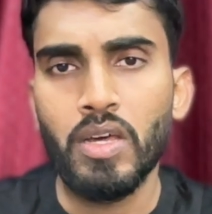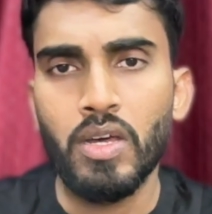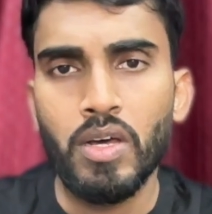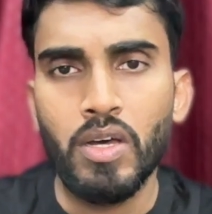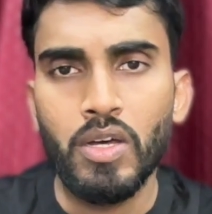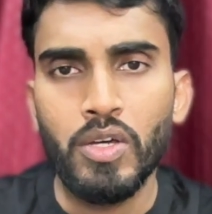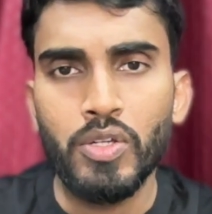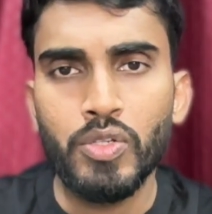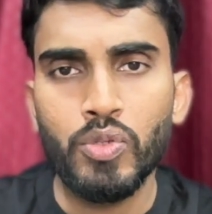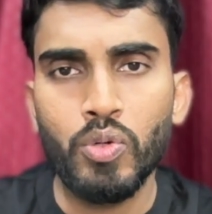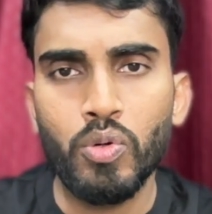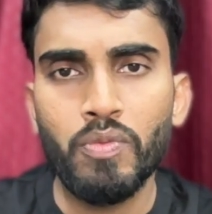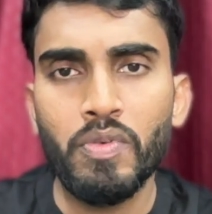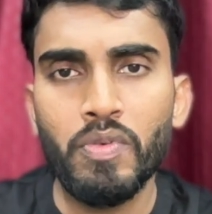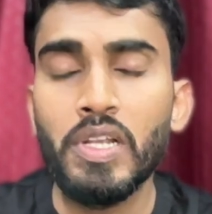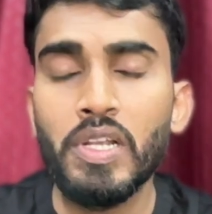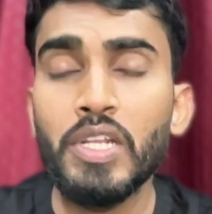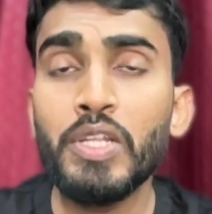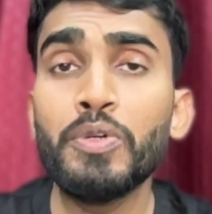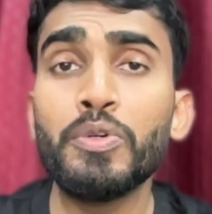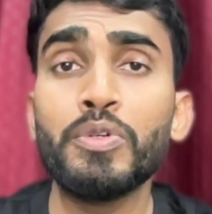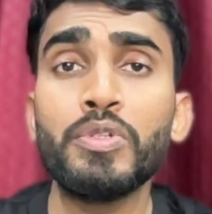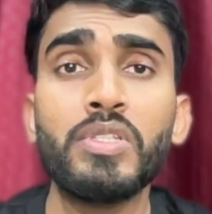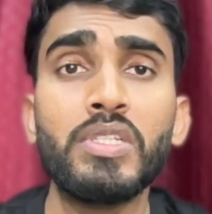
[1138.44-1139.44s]
So we'll
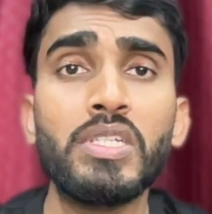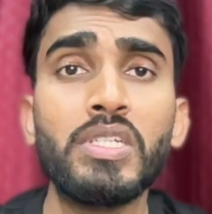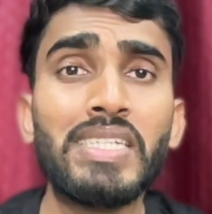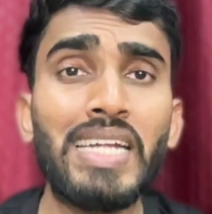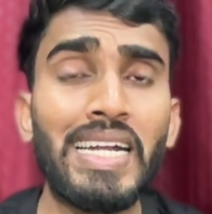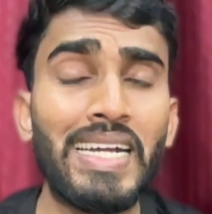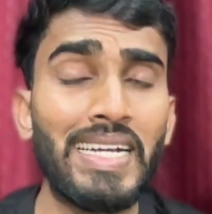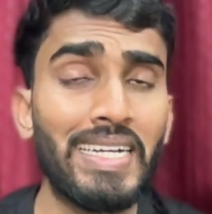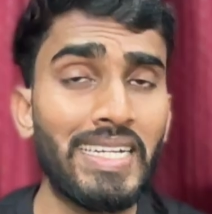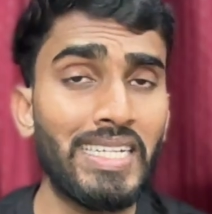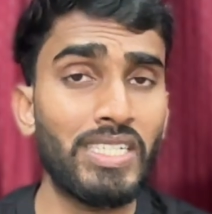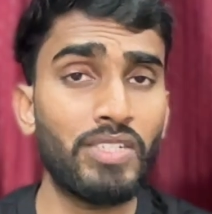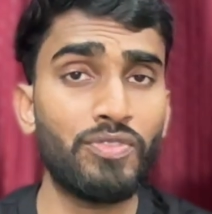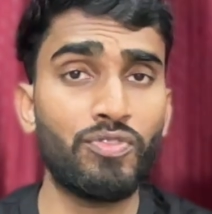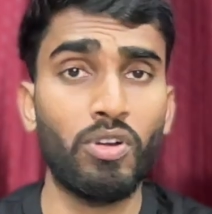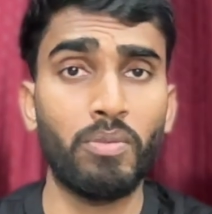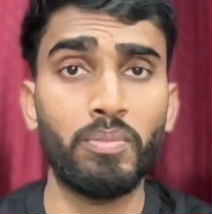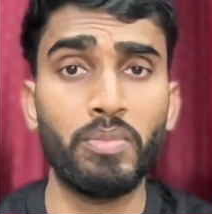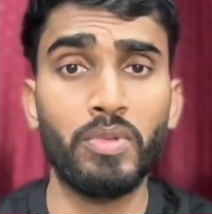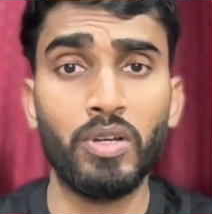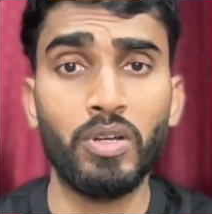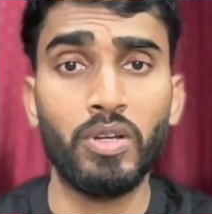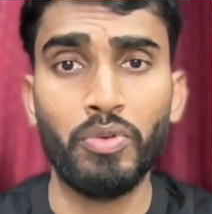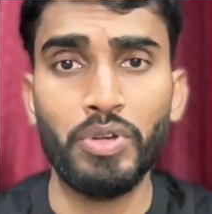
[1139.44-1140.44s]
use the sentence from
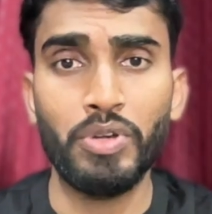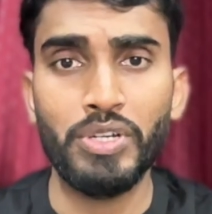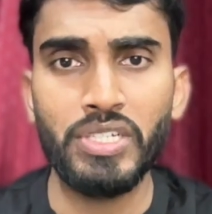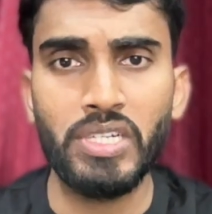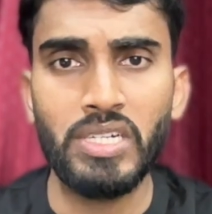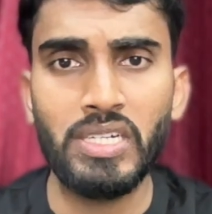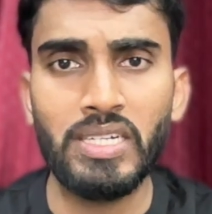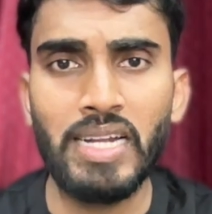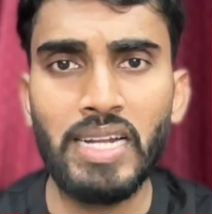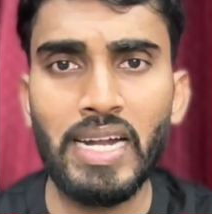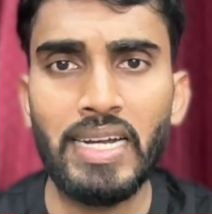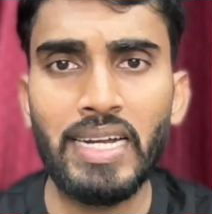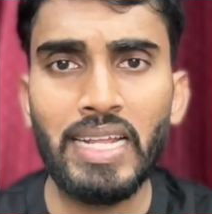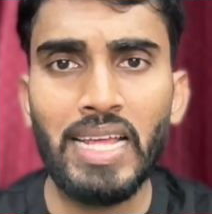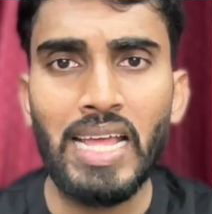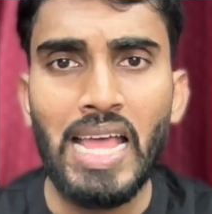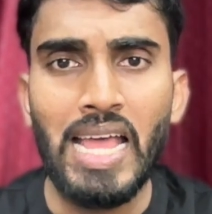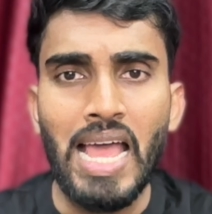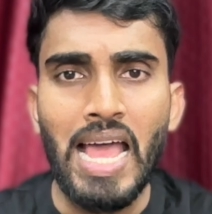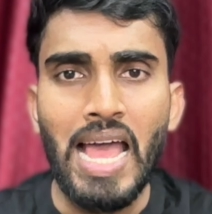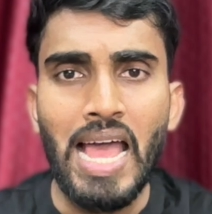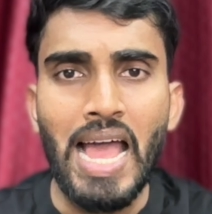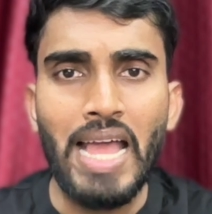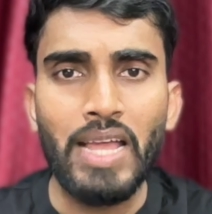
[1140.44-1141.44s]
the question that
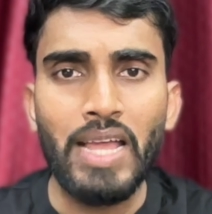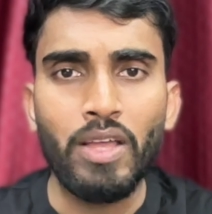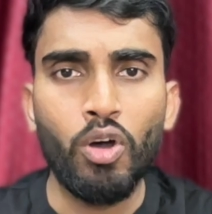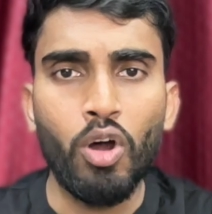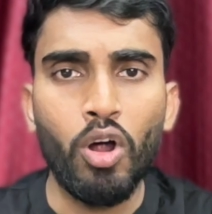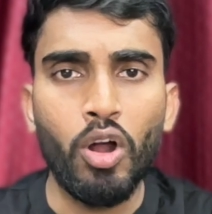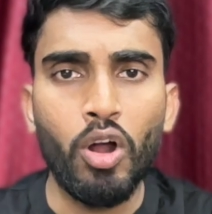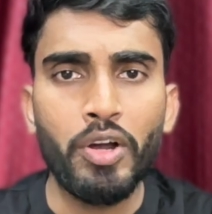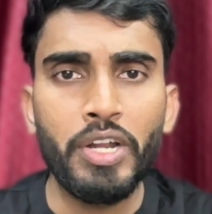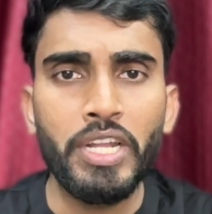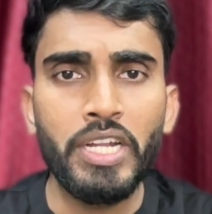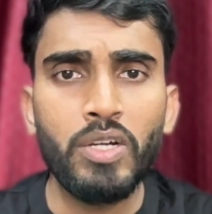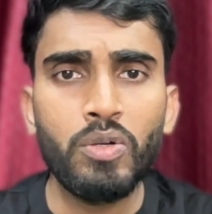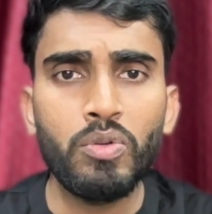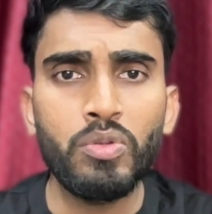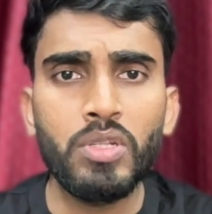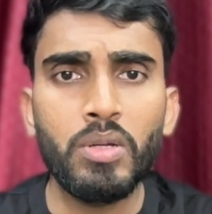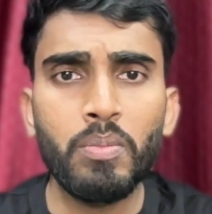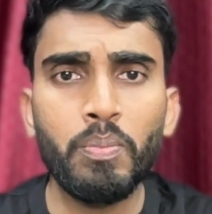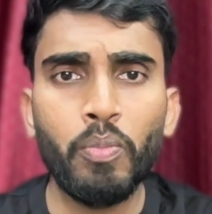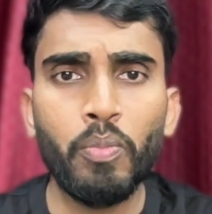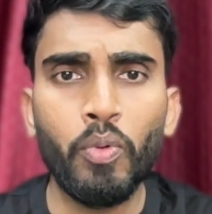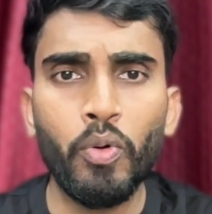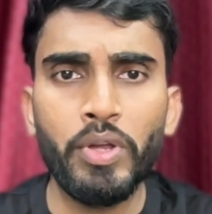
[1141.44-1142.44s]
according to the
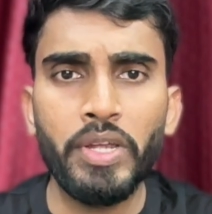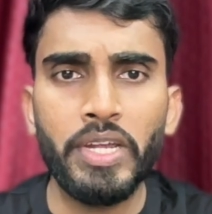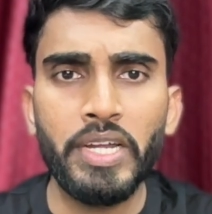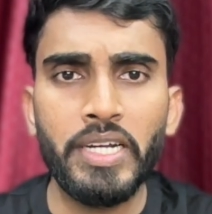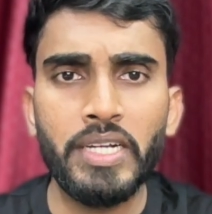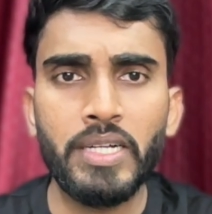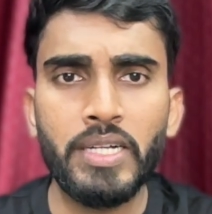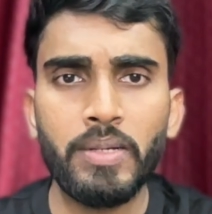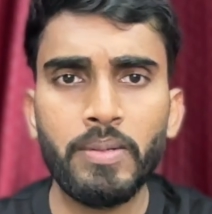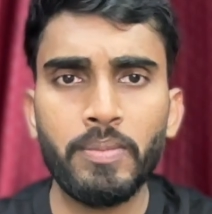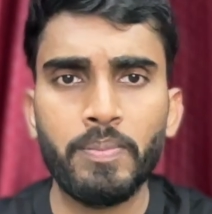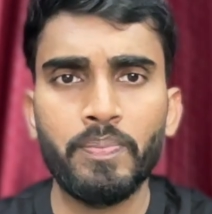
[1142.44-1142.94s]
poet,